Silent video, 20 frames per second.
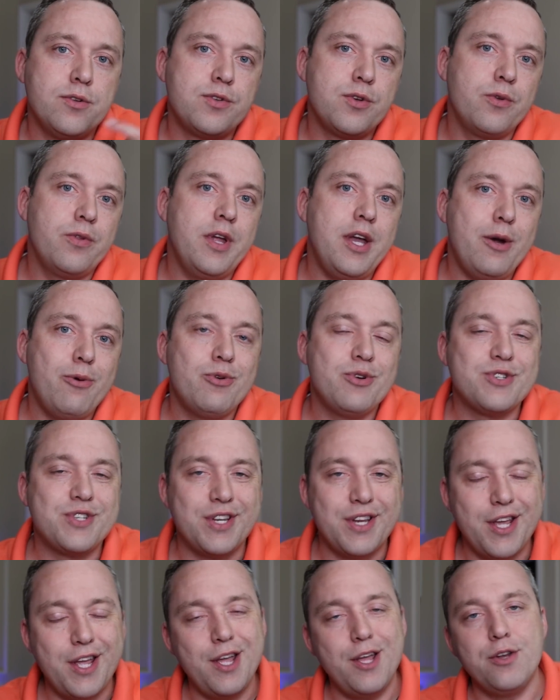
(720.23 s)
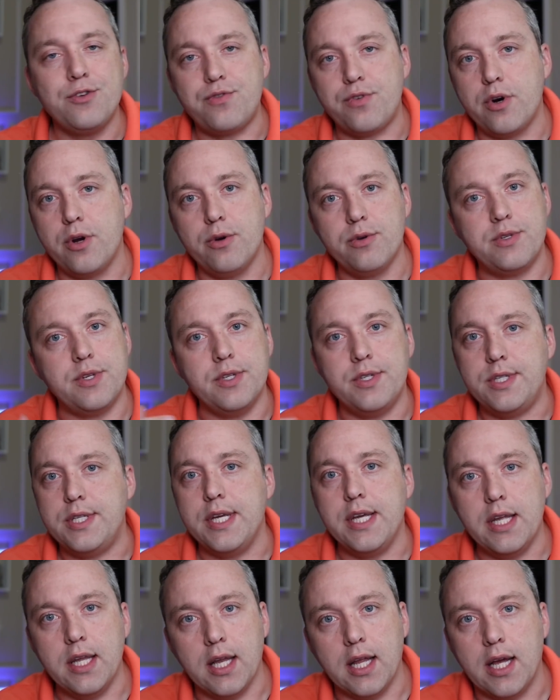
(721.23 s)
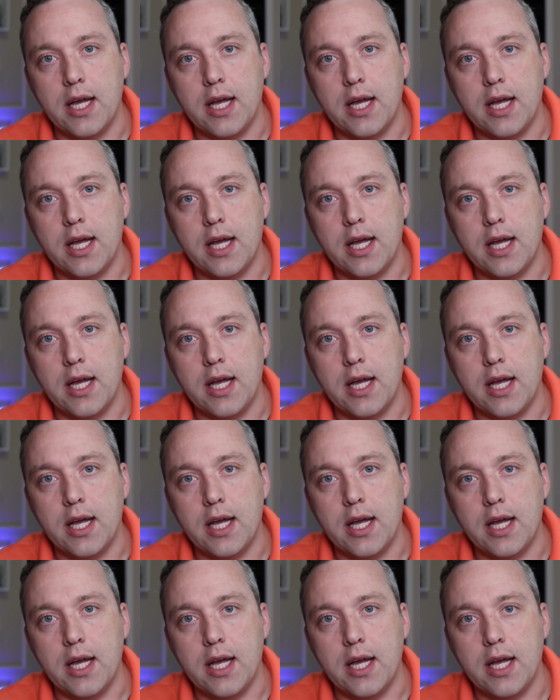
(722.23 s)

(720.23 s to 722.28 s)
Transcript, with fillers: So that was an intro to D